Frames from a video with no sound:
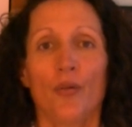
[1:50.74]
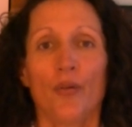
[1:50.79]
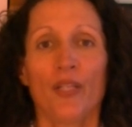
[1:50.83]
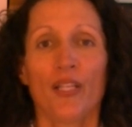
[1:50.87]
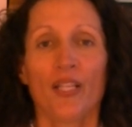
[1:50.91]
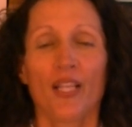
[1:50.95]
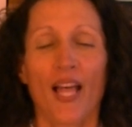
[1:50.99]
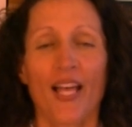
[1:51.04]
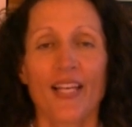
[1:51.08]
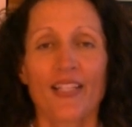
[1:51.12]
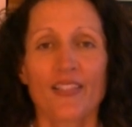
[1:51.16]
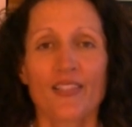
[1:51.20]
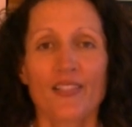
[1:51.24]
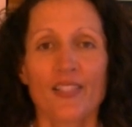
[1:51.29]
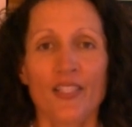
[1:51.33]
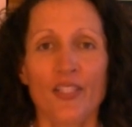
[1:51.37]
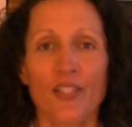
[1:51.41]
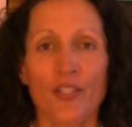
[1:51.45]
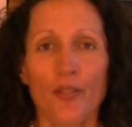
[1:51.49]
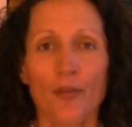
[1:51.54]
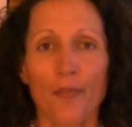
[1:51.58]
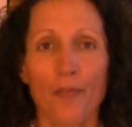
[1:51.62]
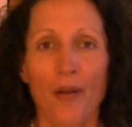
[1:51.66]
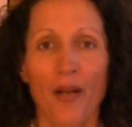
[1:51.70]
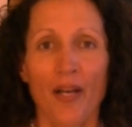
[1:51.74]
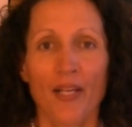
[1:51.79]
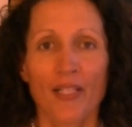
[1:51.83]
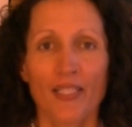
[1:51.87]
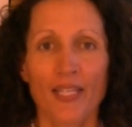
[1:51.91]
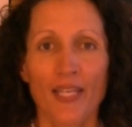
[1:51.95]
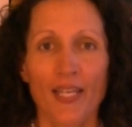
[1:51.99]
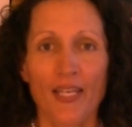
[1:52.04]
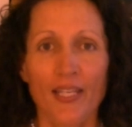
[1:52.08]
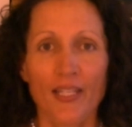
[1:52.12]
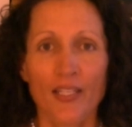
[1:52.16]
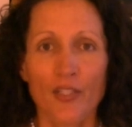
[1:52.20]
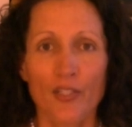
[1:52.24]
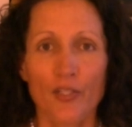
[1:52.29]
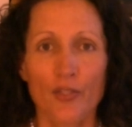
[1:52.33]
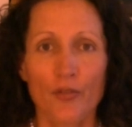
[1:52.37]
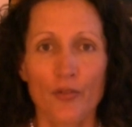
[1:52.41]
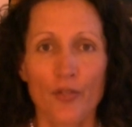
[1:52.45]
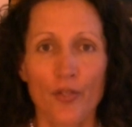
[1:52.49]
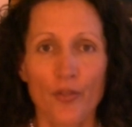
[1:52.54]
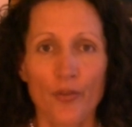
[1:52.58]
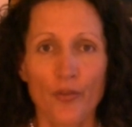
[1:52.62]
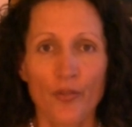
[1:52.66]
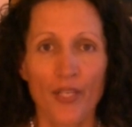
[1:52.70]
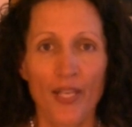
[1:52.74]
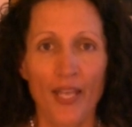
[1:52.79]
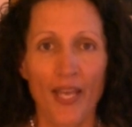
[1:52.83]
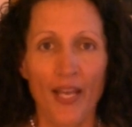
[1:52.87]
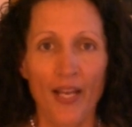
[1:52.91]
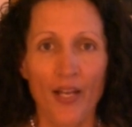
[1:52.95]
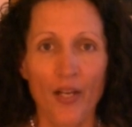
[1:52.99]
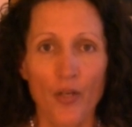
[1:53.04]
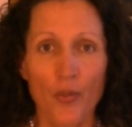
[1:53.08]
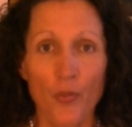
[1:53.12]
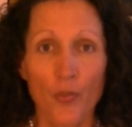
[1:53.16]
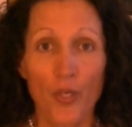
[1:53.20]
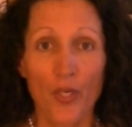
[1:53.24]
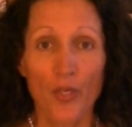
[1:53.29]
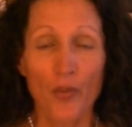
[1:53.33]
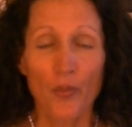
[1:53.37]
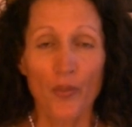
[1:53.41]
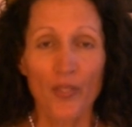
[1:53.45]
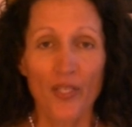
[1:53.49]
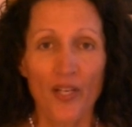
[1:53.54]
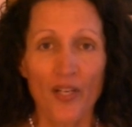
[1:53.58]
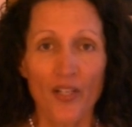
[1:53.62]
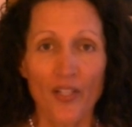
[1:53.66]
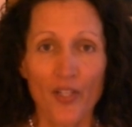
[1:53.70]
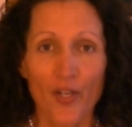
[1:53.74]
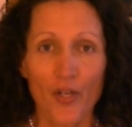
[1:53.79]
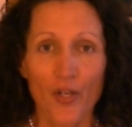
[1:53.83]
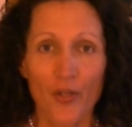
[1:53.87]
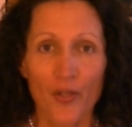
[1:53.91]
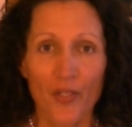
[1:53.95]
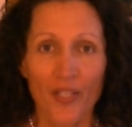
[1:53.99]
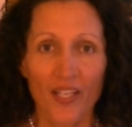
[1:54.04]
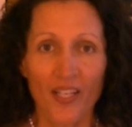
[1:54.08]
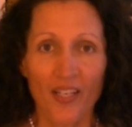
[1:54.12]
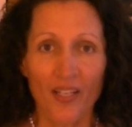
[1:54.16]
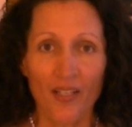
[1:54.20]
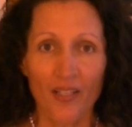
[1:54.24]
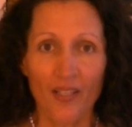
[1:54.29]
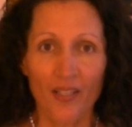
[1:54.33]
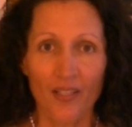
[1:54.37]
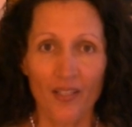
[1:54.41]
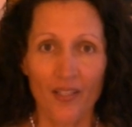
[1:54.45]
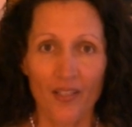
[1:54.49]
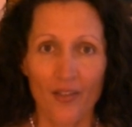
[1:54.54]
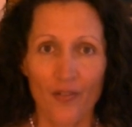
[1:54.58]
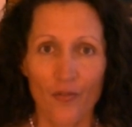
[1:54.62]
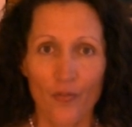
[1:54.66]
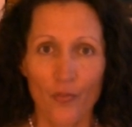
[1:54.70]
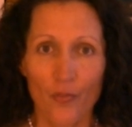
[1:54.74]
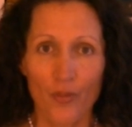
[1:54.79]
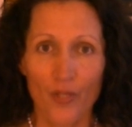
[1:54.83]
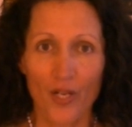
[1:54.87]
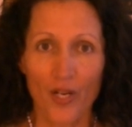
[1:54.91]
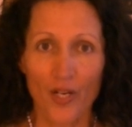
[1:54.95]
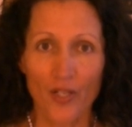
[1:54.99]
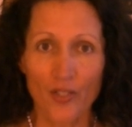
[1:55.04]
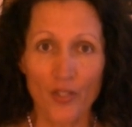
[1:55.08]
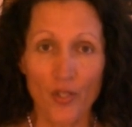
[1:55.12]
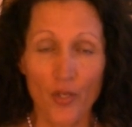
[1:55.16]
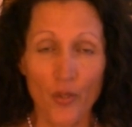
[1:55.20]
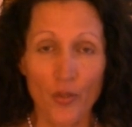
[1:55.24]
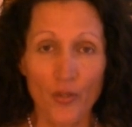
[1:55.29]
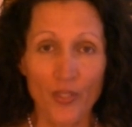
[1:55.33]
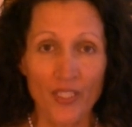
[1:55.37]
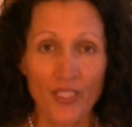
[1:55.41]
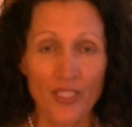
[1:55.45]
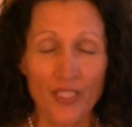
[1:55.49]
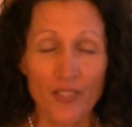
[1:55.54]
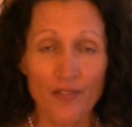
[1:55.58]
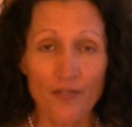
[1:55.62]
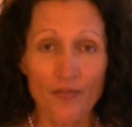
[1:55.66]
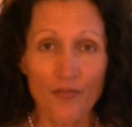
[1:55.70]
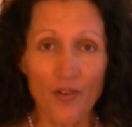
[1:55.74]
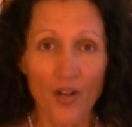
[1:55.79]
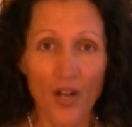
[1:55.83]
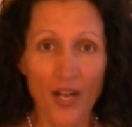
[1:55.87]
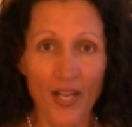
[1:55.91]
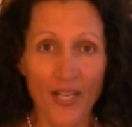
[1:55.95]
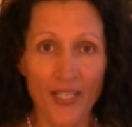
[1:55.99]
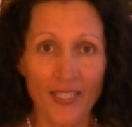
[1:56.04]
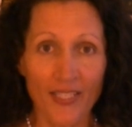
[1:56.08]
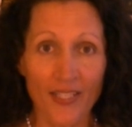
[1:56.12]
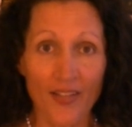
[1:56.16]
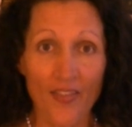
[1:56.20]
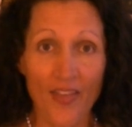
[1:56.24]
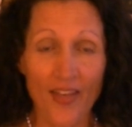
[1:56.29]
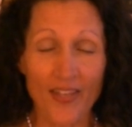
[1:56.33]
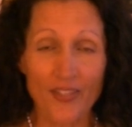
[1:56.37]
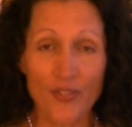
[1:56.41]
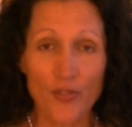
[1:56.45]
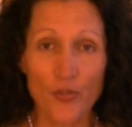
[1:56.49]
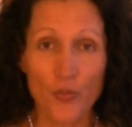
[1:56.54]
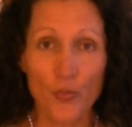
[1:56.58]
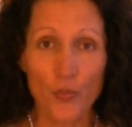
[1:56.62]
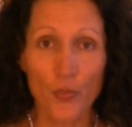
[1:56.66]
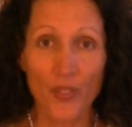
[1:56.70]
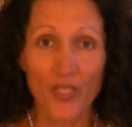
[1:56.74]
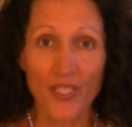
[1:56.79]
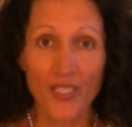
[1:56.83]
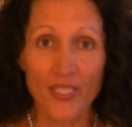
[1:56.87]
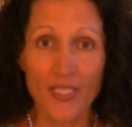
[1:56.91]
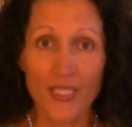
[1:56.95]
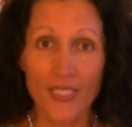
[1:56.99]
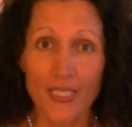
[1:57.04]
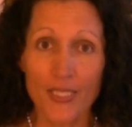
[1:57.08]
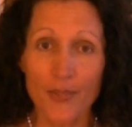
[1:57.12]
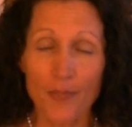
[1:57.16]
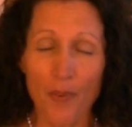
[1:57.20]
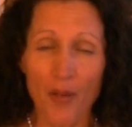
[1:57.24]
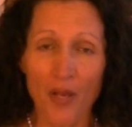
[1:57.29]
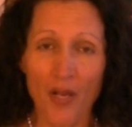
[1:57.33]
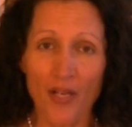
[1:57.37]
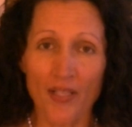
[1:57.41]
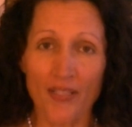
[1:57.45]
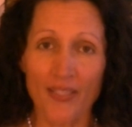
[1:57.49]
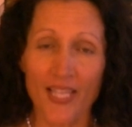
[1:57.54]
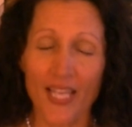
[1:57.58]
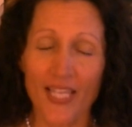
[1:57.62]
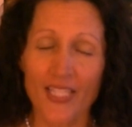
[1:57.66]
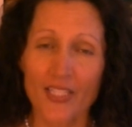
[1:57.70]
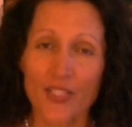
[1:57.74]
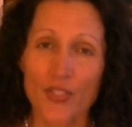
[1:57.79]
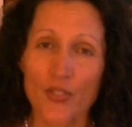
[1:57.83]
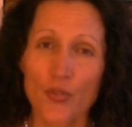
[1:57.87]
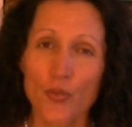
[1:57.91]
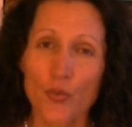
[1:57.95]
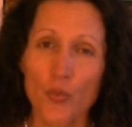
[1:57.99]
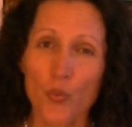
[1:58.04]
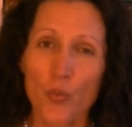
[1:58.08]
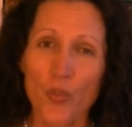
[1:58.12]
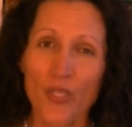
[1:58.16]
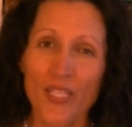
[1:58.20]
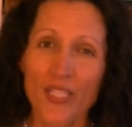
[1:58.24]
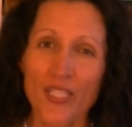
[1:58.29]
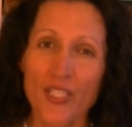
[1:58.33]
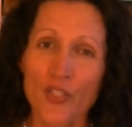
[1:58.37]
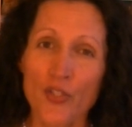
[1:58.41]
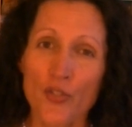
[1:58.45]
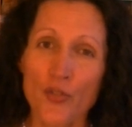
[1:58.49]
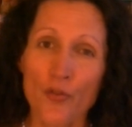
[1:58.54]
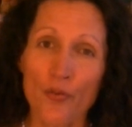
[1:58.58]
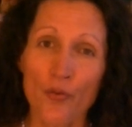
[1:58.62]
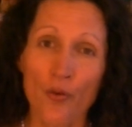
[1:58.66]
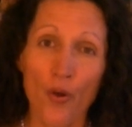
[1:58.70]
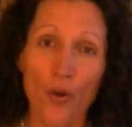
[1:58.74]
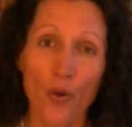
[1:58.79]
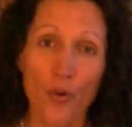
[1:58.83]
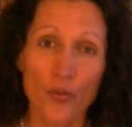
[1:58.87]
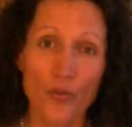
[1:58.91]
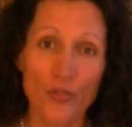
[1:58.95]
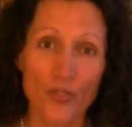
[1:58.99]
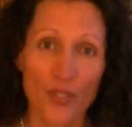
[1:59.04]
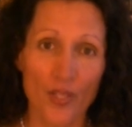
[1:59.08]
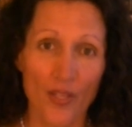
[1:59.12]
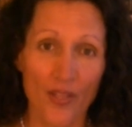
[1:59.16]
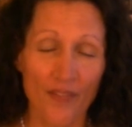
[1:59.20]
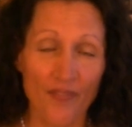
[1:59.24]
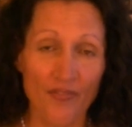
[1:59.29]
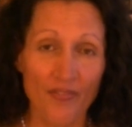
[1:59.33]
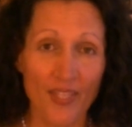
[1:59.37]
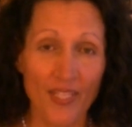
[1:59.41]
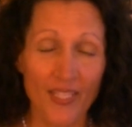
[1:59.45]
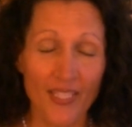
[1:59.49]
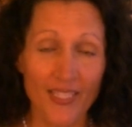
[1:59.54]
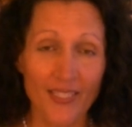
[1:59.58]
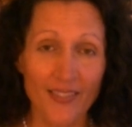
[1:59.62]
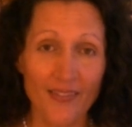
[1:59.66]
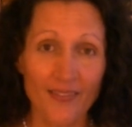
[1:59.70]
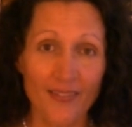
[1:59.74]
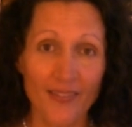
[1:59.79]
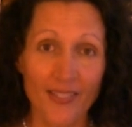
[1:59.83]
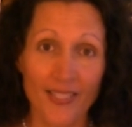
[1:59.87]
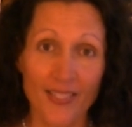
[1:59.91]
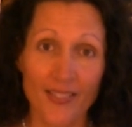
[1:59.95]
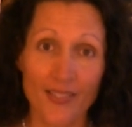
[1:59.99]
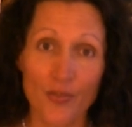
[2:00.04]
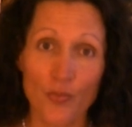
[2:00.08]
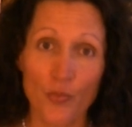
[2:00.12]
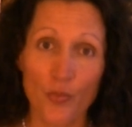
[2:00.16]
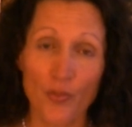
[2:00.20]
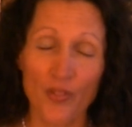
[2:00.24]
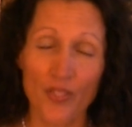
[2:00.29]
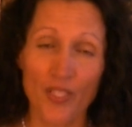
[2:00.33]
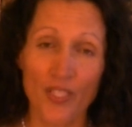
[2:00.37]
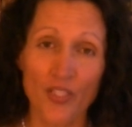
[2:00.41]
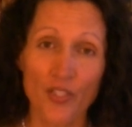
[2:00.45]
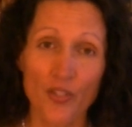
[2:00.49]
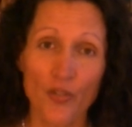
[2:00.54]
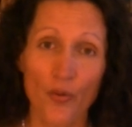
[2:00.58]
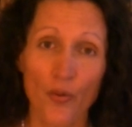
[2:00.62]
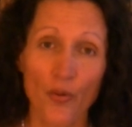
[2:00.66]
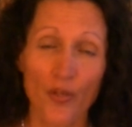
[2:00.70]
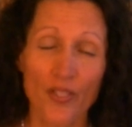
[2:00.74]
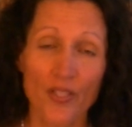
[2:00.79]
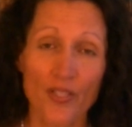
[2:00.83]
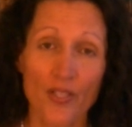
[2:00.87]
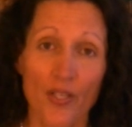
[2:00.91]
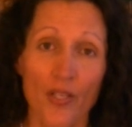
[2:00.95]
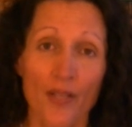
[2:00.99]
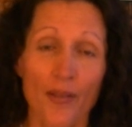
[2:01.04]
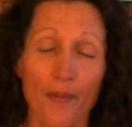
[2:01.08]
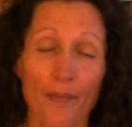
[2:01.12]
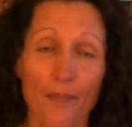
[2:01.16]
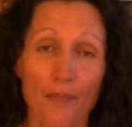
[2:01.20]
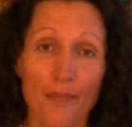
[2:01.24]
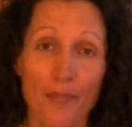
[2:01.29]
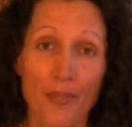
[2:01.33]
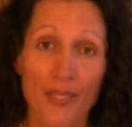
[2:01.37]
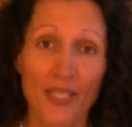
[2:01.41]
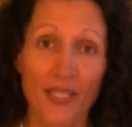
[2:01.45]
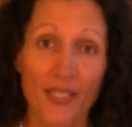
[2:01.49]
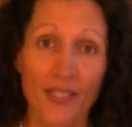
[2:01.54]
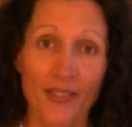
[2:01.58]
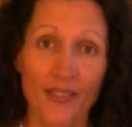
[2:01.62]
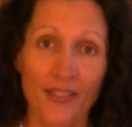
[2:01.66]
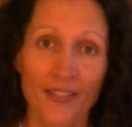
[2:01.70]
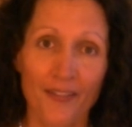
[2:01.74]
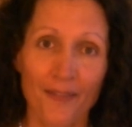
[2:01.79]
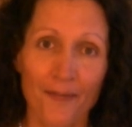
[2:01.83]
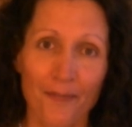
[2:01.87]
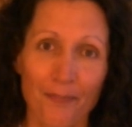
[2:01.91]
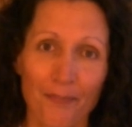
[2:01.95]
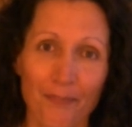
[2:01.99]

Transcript: relaxing your body, you know now where we are going. We are going to find that sweet spot, that sweet note that exists within your being.